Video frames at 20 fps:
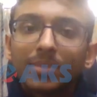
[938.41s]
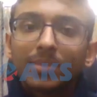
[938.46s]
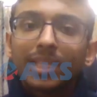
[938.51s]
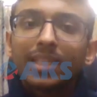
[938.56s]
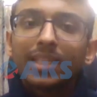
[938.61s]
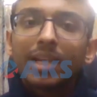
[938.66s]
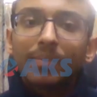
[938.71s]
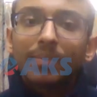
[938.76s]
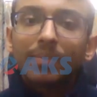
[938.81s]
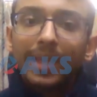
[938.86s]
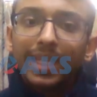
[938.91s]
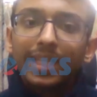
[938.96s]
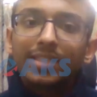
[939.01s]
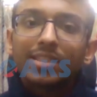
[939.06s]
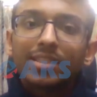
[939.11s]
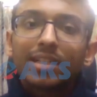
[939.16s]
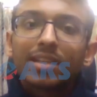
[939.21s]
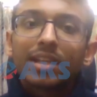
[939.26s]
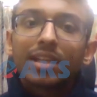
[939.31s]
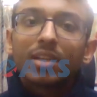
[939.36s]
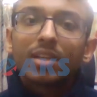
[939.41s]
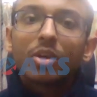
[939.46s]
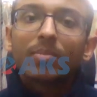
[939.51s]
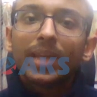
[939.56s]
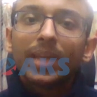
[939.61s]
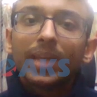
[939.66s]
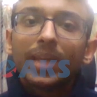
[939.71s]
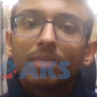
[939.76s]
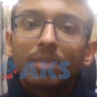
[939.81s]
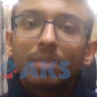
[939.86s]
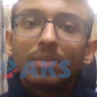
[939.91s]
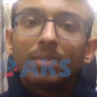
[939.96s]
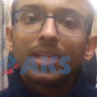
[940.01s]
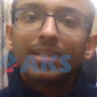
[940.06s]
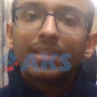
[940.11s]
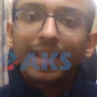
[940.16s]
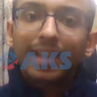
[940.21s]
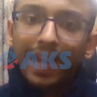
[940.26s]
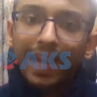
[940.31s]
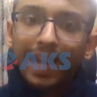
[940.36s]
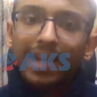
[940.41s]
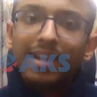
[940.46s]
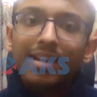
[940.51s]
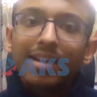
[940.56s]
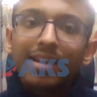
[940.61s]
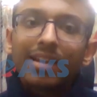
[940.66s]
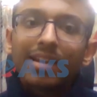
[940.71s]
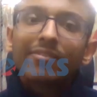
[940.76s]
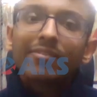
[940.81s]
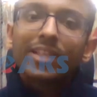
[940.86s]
something that many children or many people tried,